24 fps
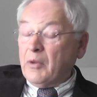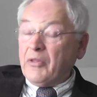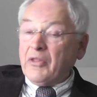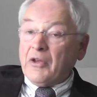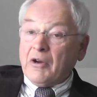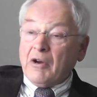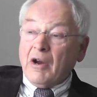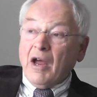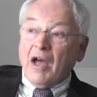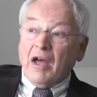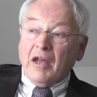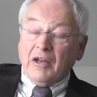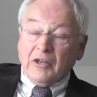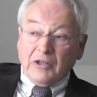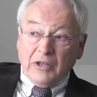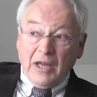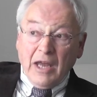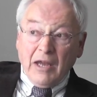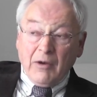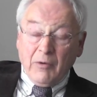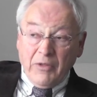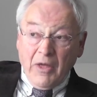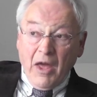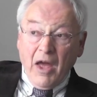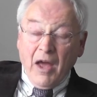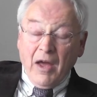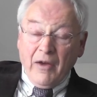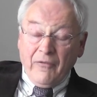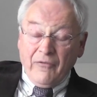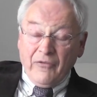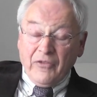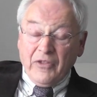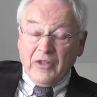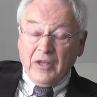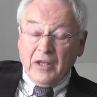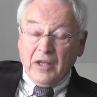With the grant, with
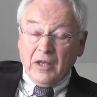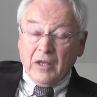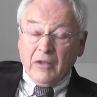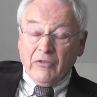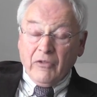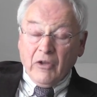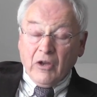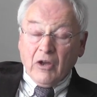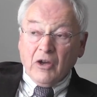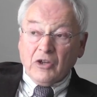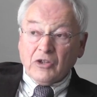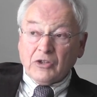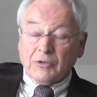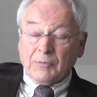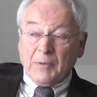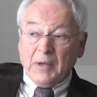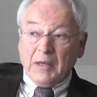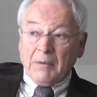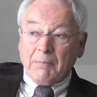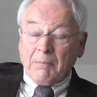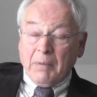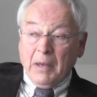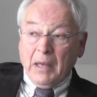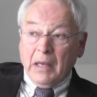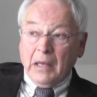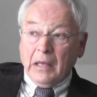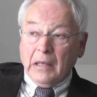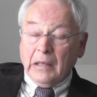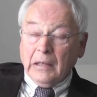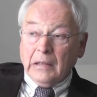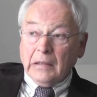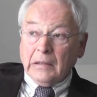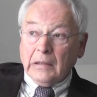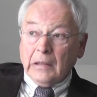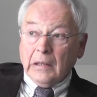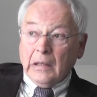half the costs being
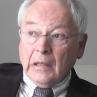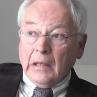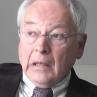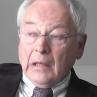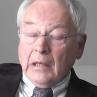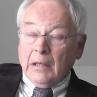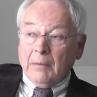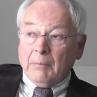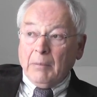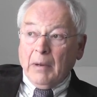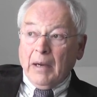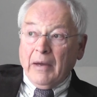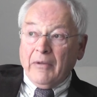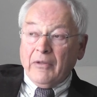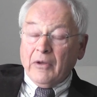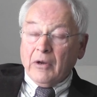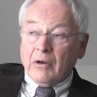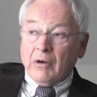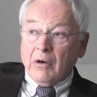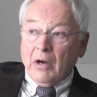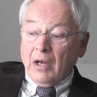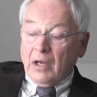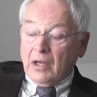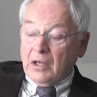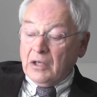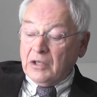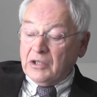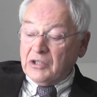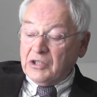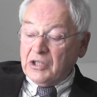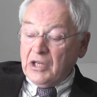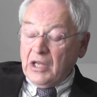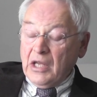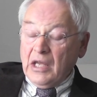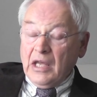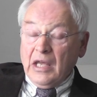paid by the
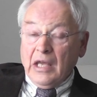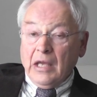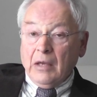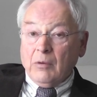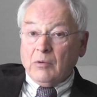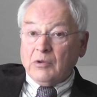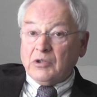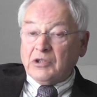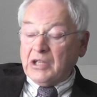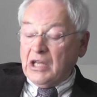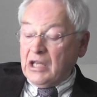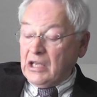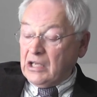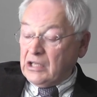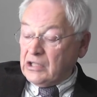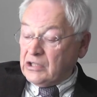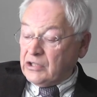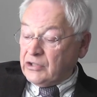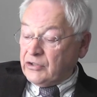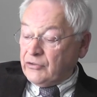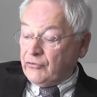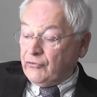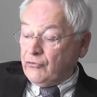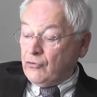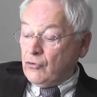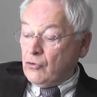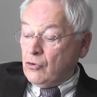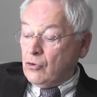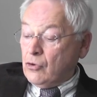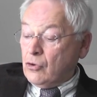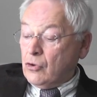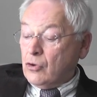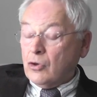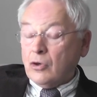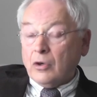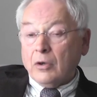grant, it would take us
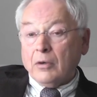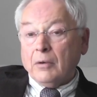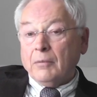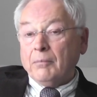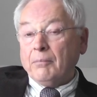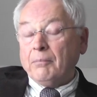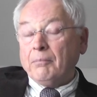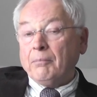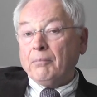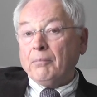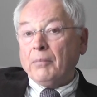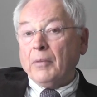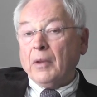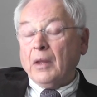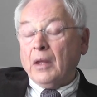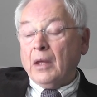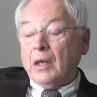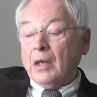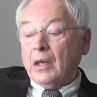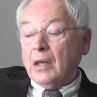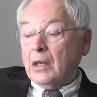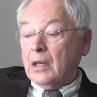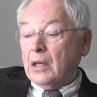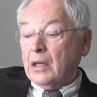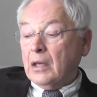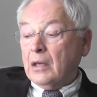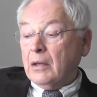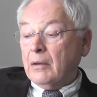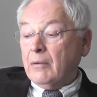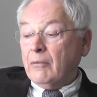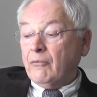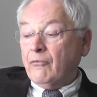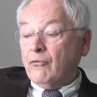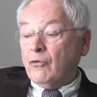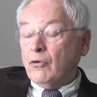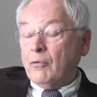
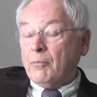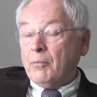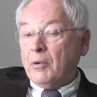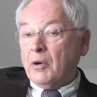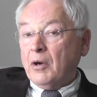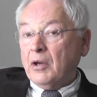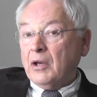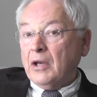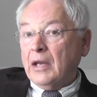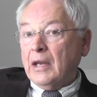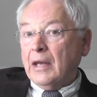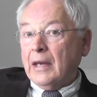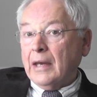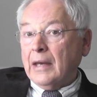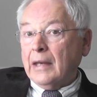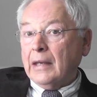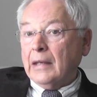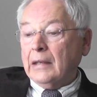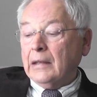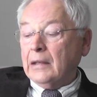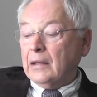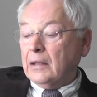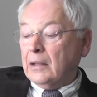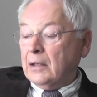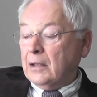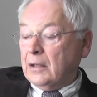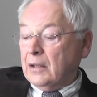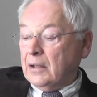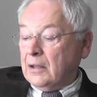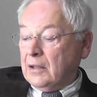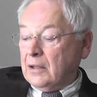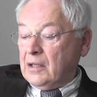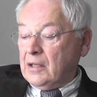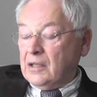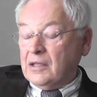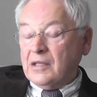4.9
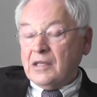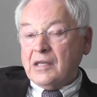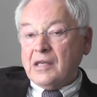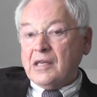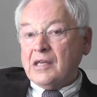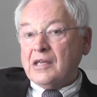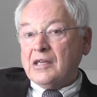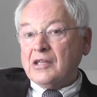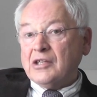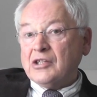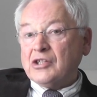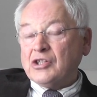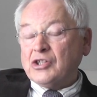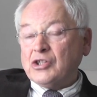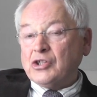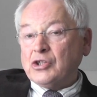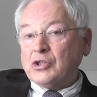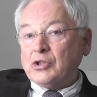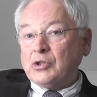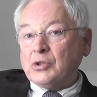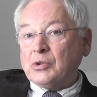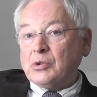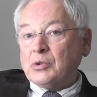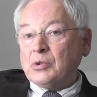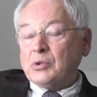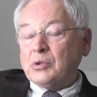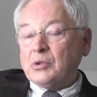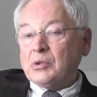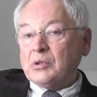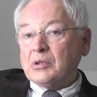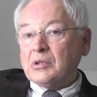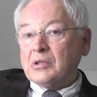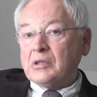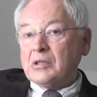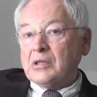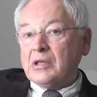years to
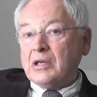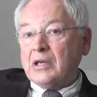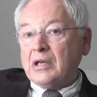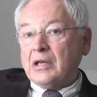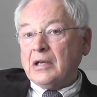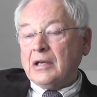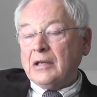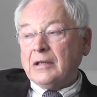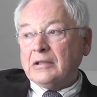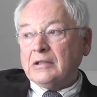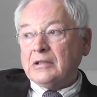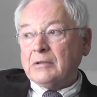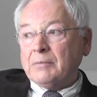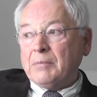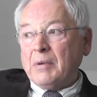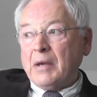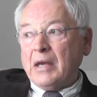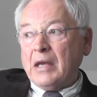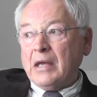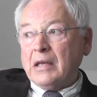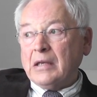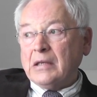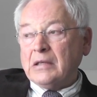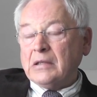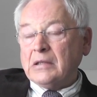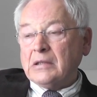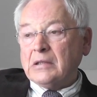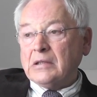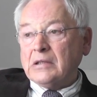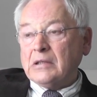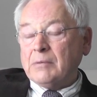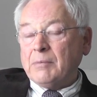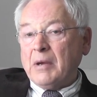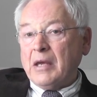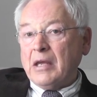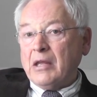pay
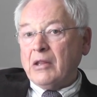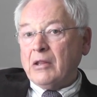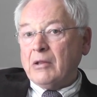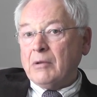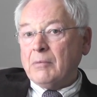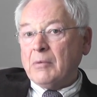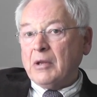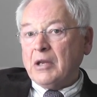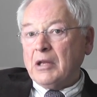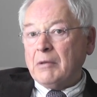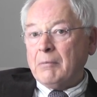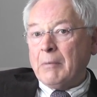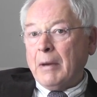the money